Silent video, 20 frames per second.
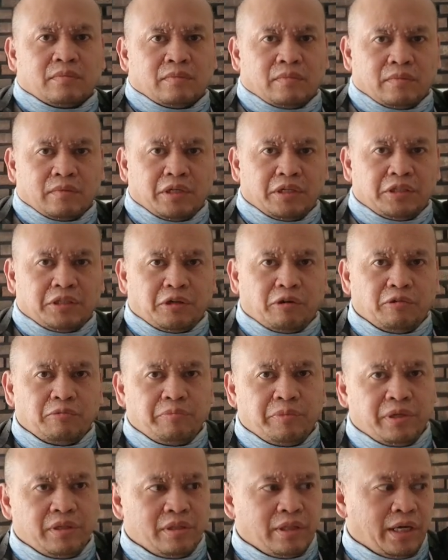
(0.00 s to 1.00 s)
they told
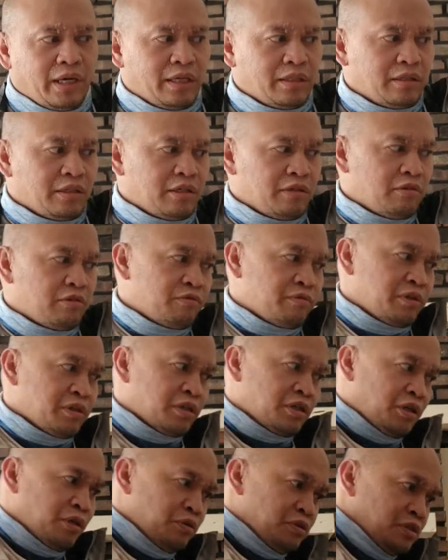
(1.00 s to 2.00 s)
me that they don't wear
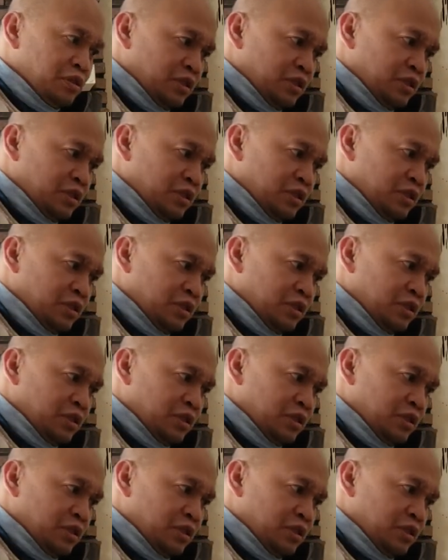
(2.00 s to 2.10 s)
coats